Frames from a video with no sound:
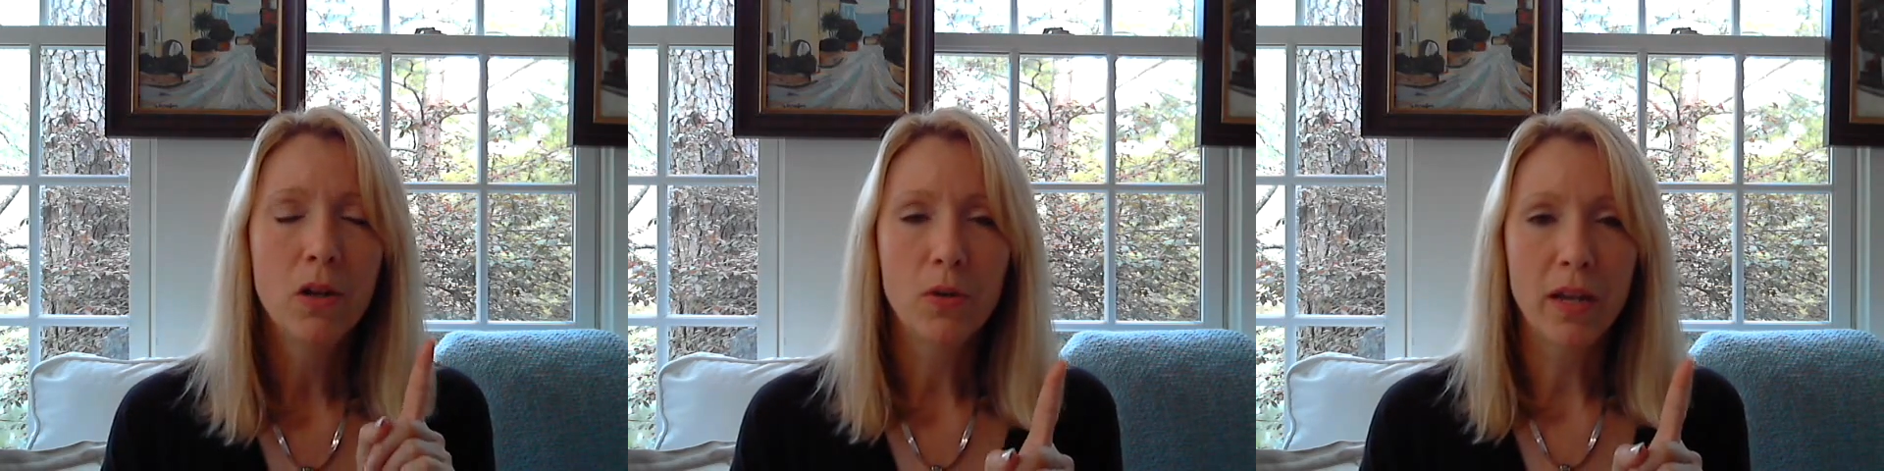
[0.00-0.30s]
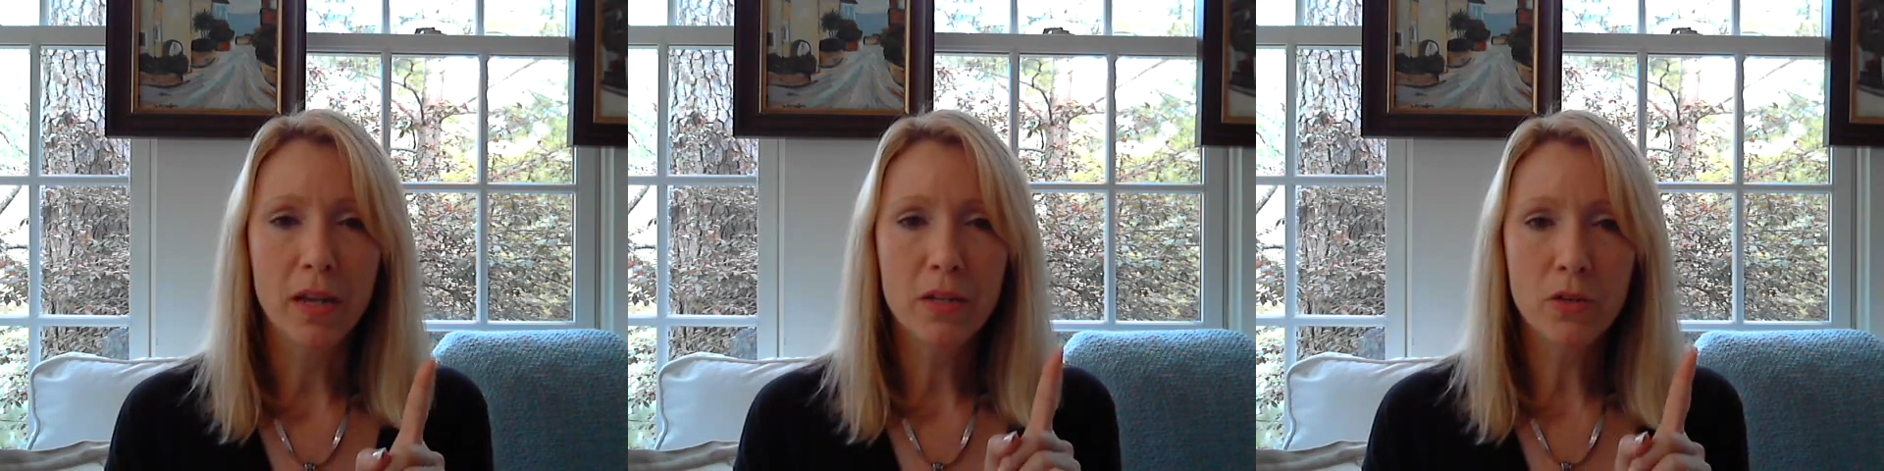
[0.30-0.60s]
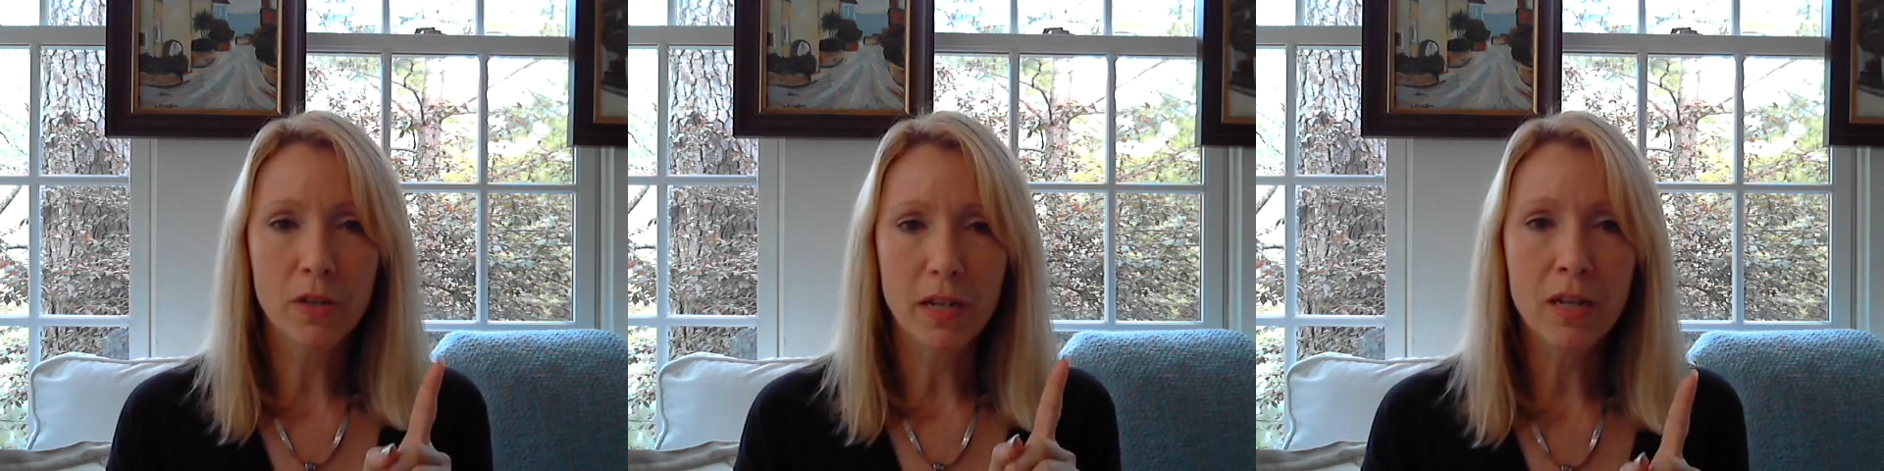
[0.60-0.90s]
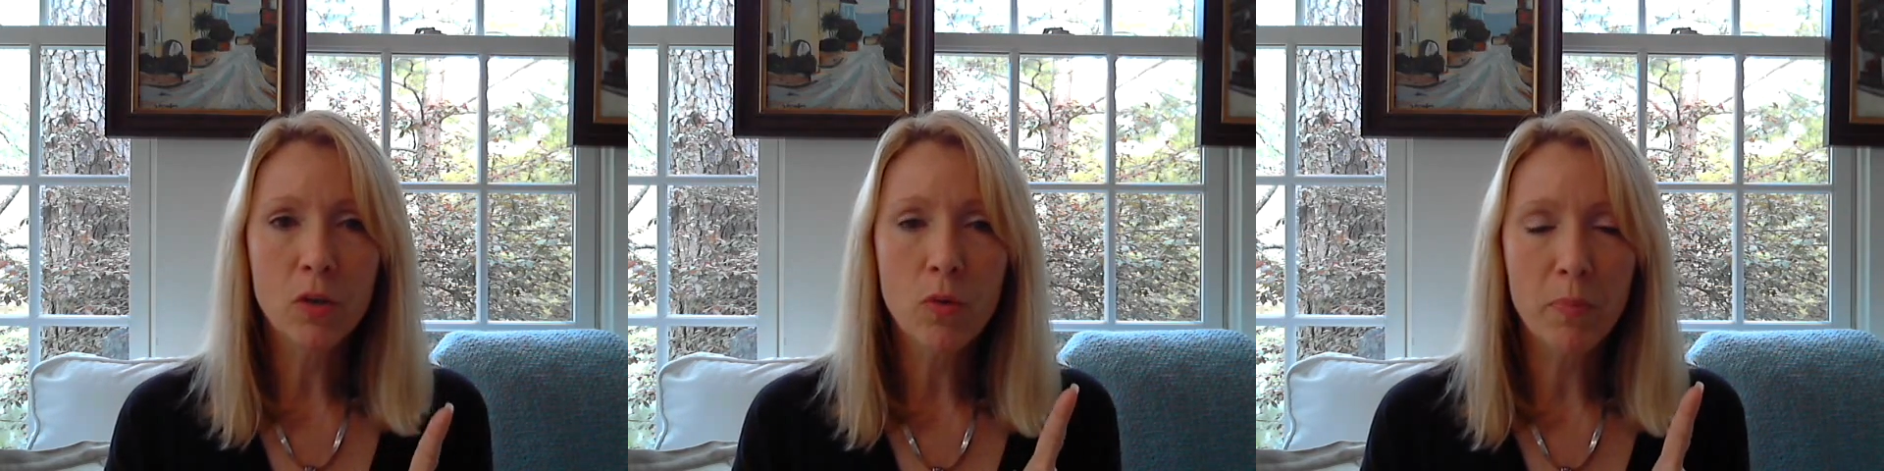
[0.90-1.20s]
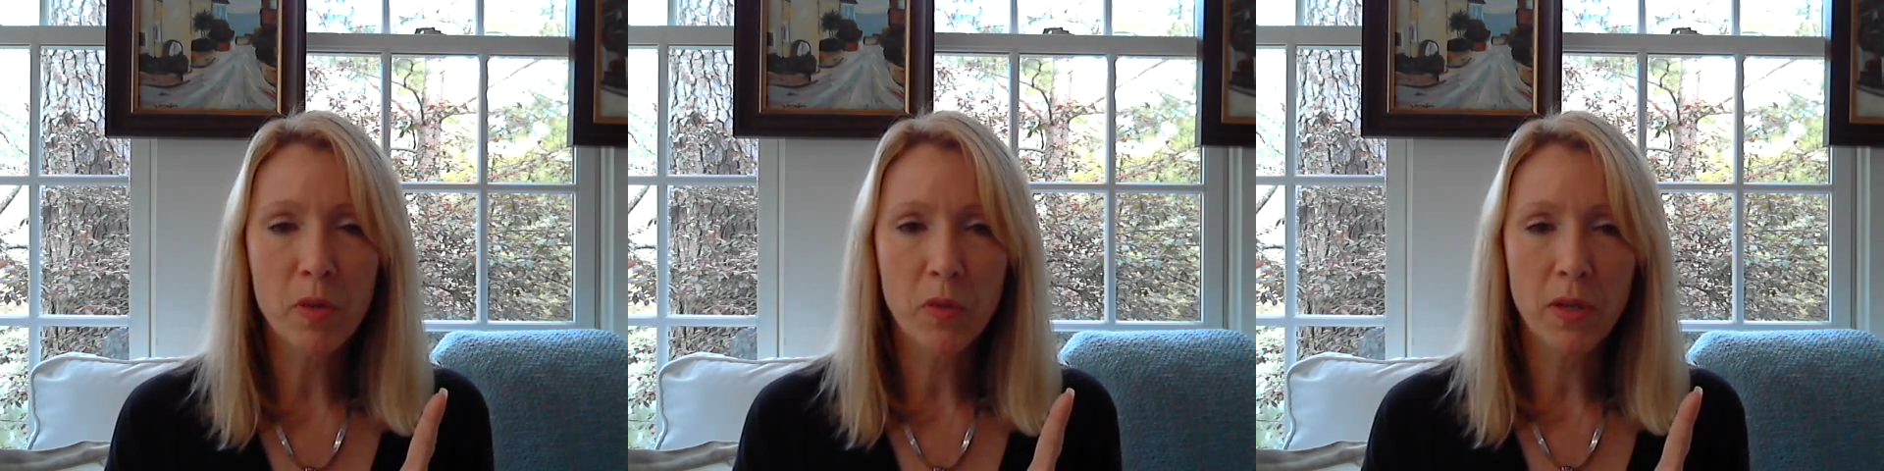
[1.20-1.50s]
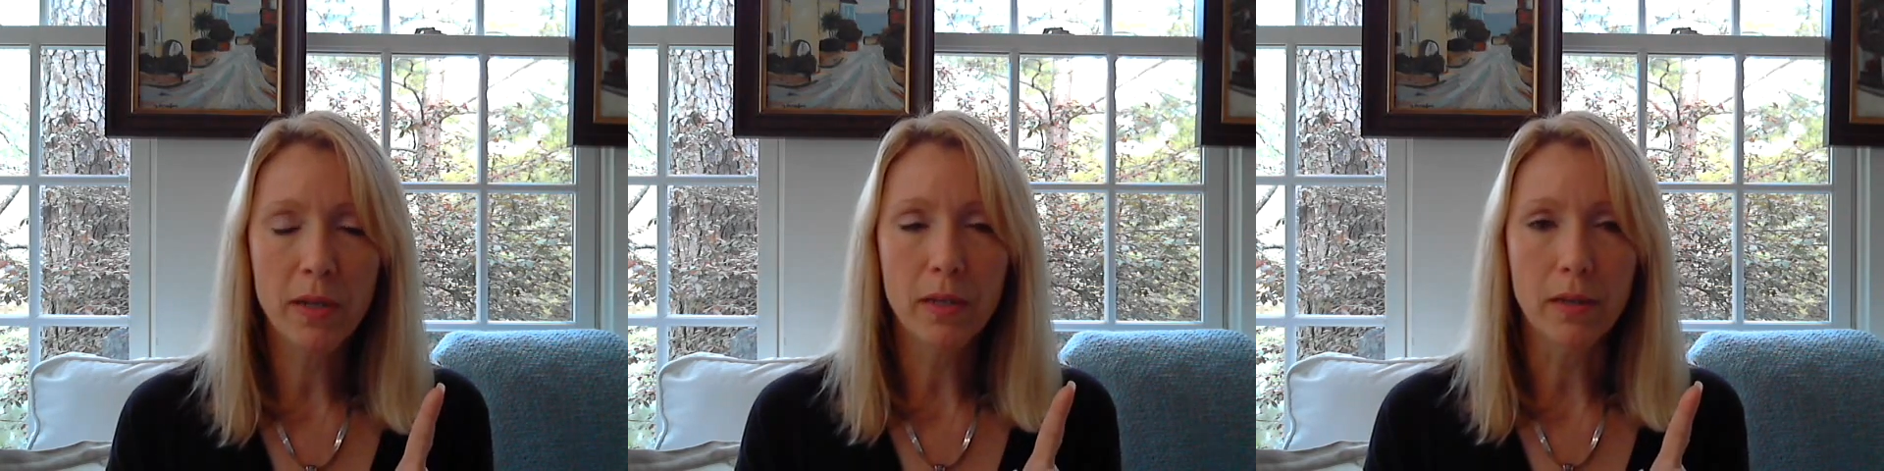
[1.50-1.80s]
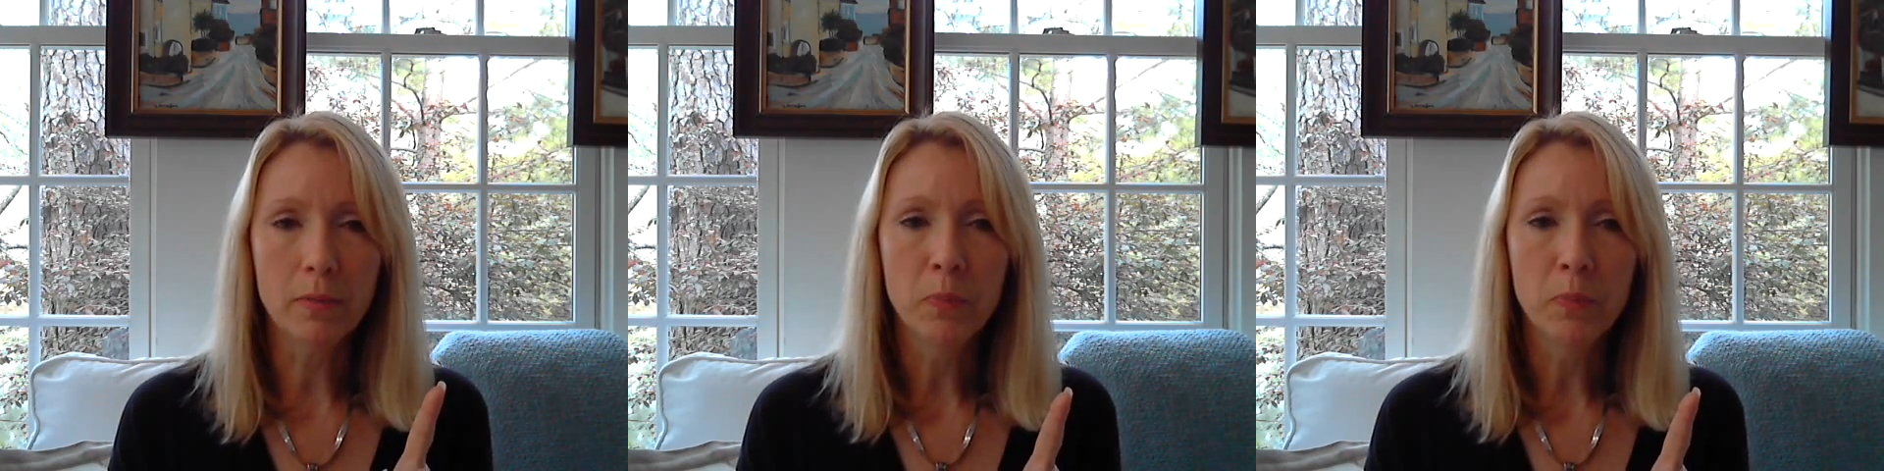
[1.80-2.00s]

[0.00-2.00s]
Okay, you're going to interrupt the thinking.